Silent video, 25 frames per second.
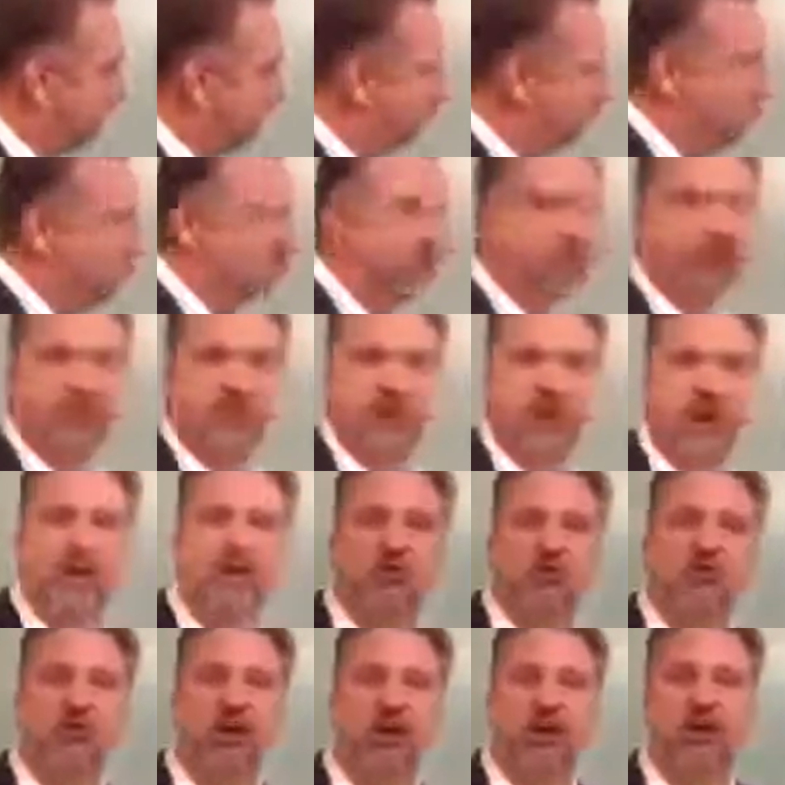all sorts of
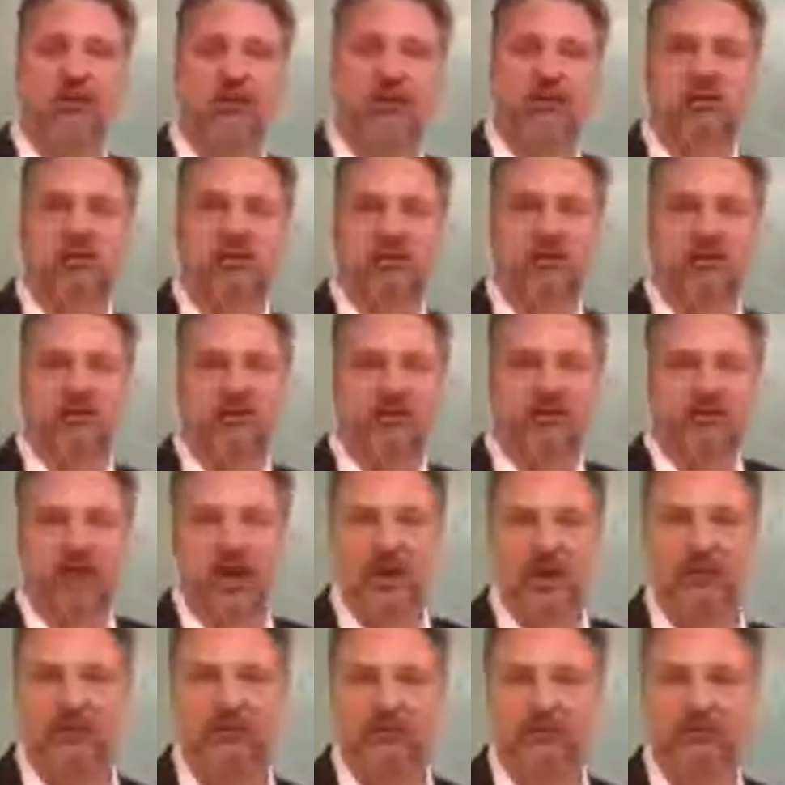hourglass
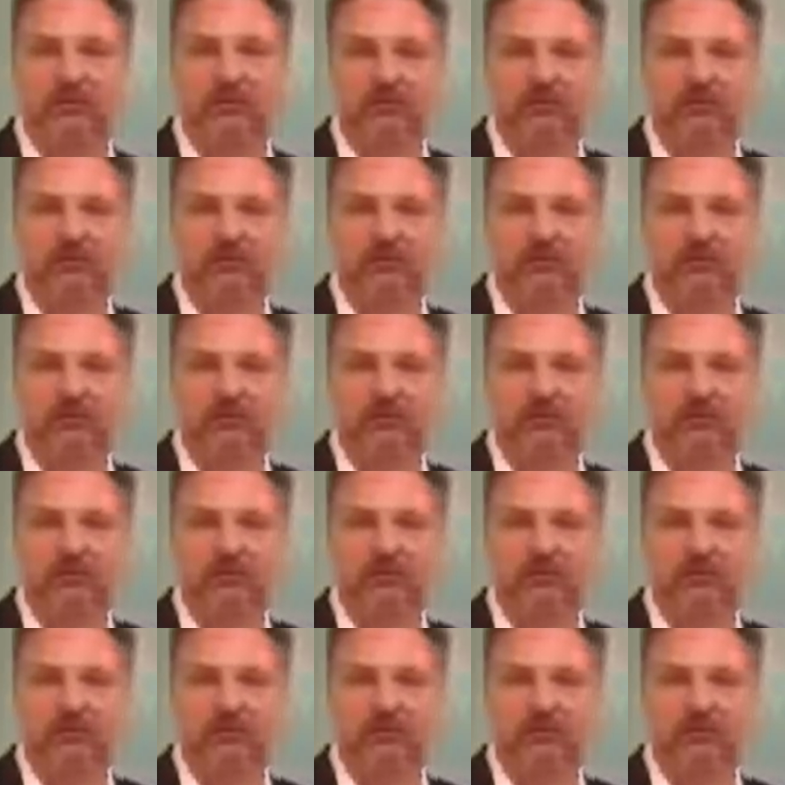shapes,